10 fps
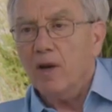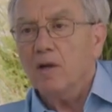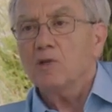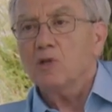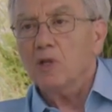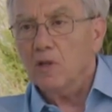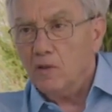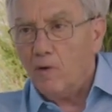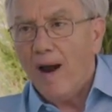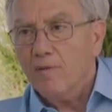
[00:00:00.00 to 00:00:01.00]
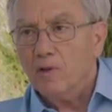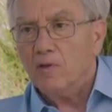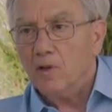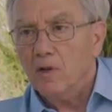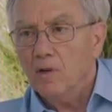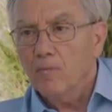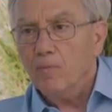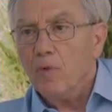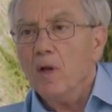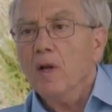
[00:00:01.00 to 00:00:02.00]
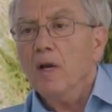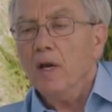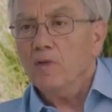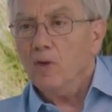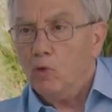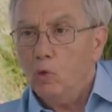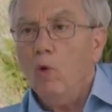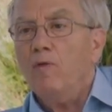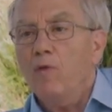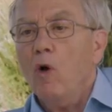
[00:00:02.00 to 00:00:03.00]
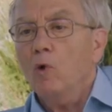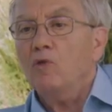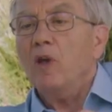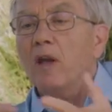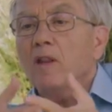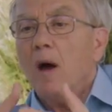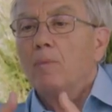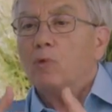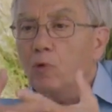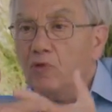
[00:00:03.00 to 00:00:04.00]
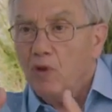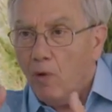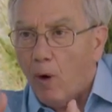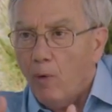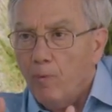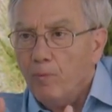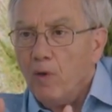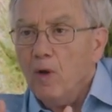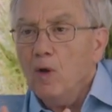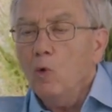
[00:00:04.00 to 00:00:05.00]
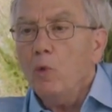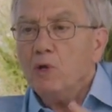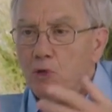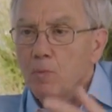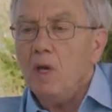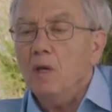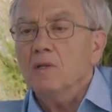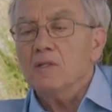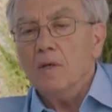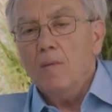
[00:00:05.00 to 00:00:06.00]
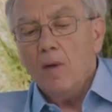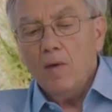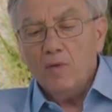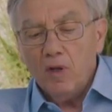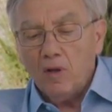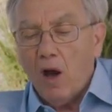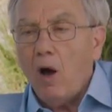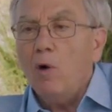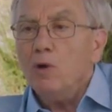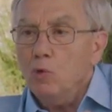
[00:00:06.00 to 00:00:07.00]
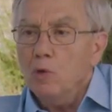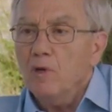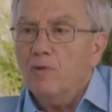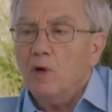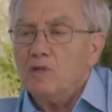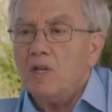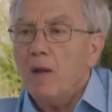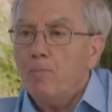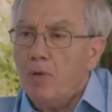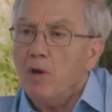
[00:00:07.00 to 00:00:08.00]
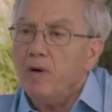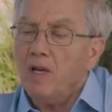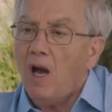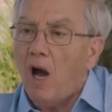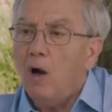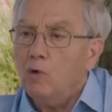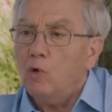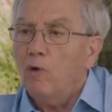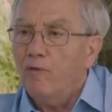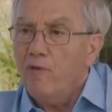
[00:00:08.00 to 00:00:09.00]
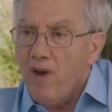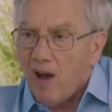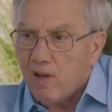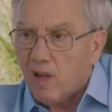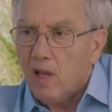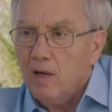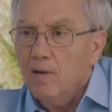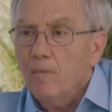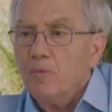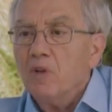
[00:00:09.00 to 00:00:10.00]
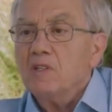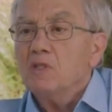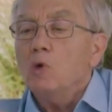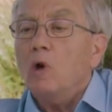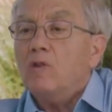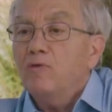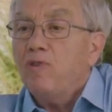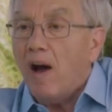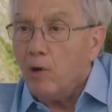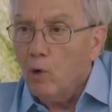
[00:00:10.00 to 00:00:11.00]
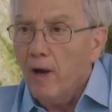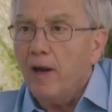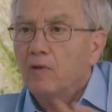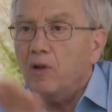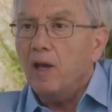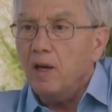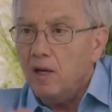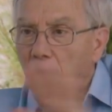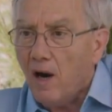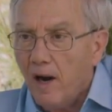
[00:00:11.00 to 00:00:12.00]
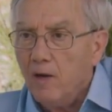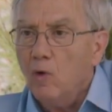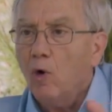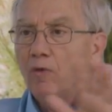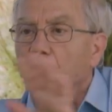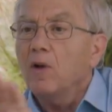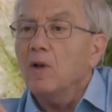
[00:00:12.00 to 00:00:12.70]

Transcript: energy in gravity. And the two of those add up to zero, which means that our universe appearing out of nothing does not violate any kind of